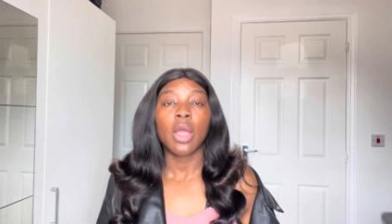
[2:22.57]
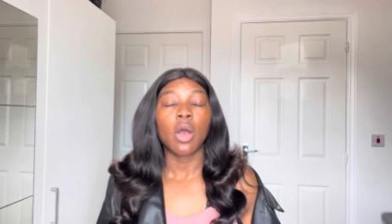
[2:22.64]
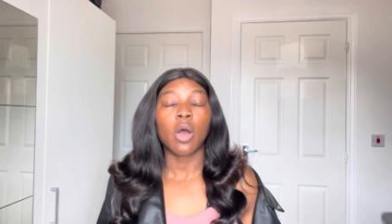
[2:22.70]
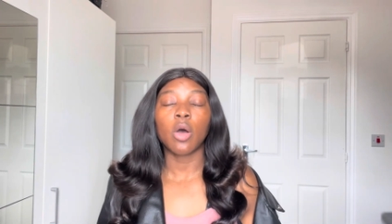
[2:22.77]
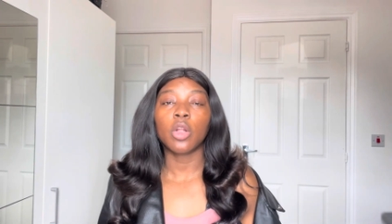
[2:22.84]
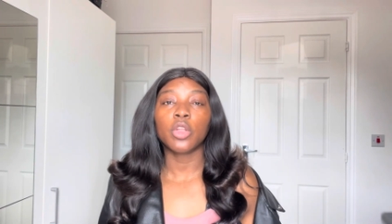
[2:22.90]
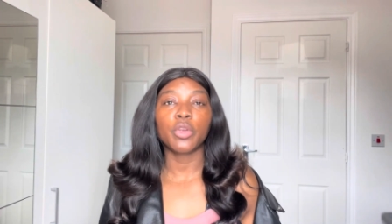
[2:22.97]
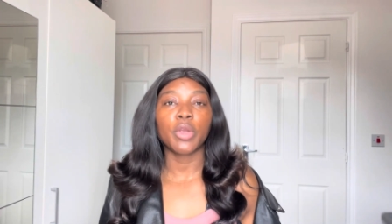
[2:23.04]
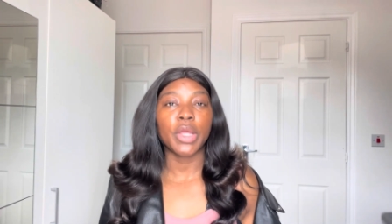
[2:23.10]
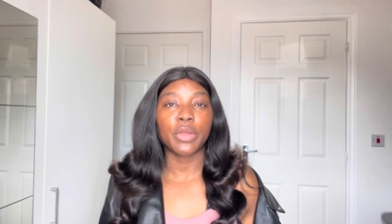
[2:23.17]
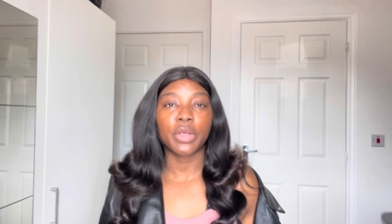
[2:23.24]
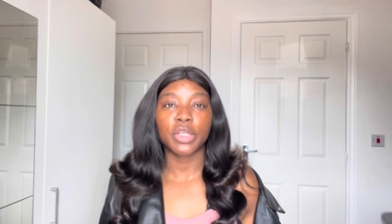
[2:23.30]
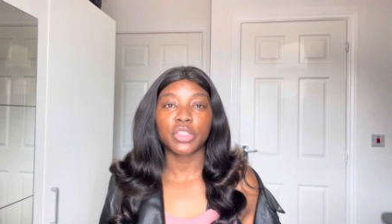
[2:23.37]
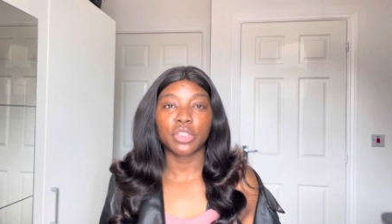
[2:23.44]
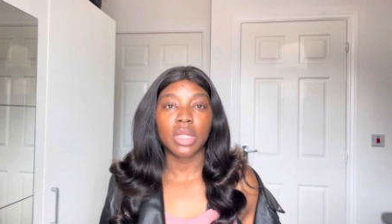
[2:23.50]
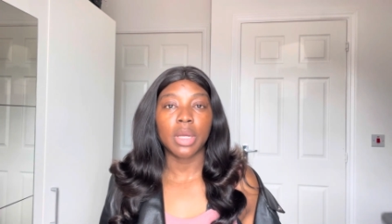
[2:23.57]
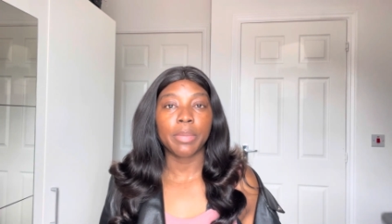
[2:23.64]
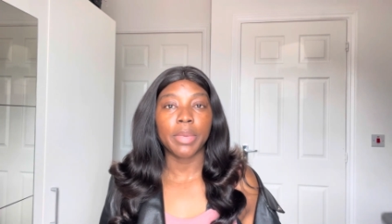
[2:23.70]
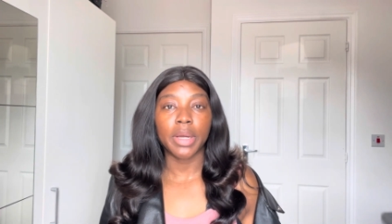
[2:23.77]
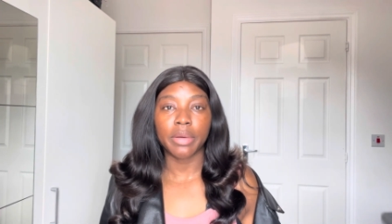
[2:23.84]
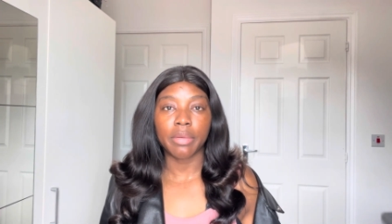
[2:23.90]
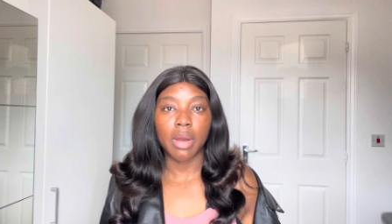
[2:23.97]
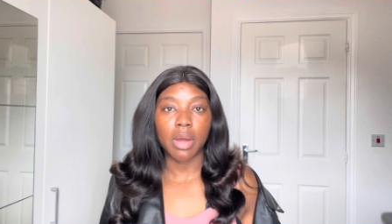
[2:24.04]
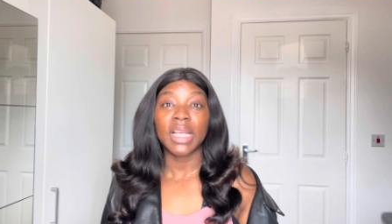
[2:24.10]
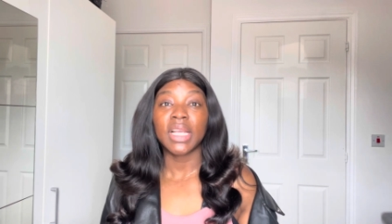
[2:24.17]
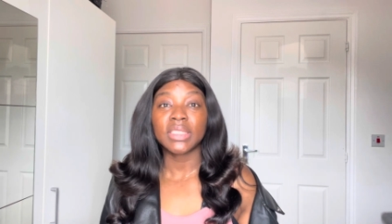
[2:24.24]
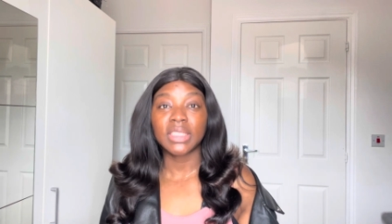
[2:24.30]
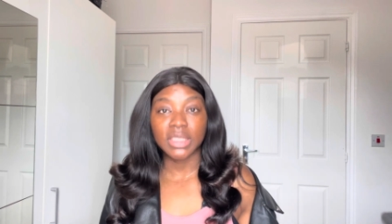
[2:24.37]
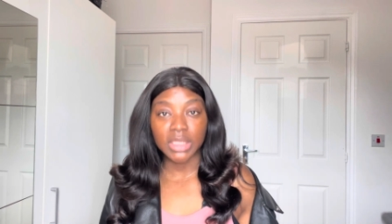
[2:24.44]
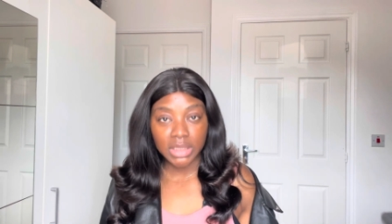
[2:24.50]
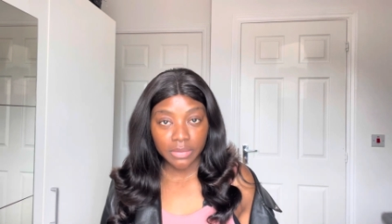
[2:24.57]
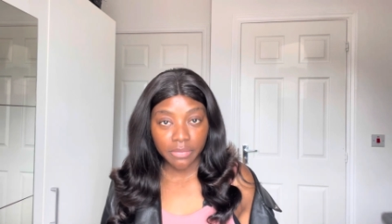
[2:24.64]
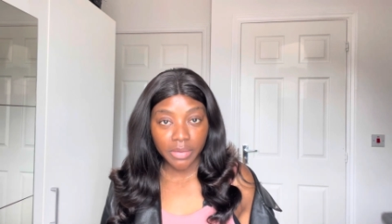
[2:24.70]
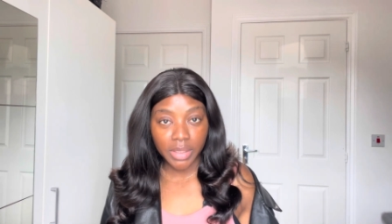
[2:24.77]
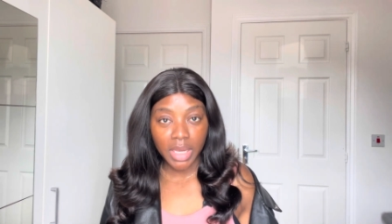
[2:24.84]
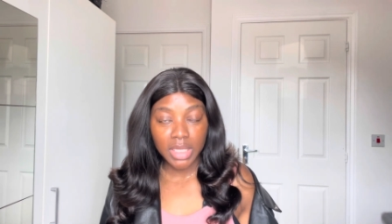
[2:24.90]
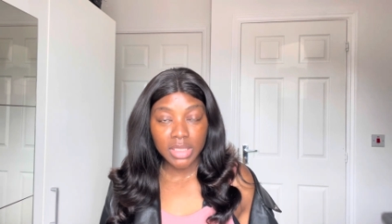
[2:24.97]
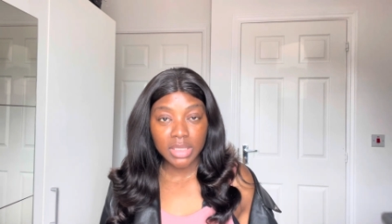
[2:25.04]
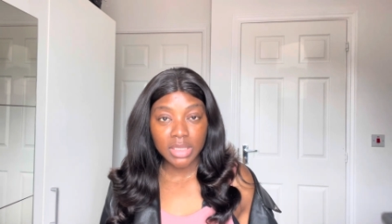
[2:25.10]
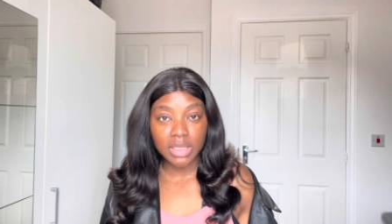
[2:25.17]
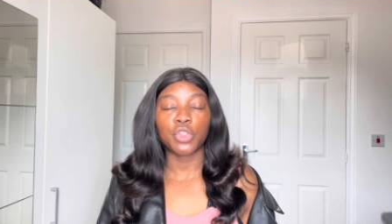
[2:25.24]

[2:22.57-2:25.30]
all your educational background certificates.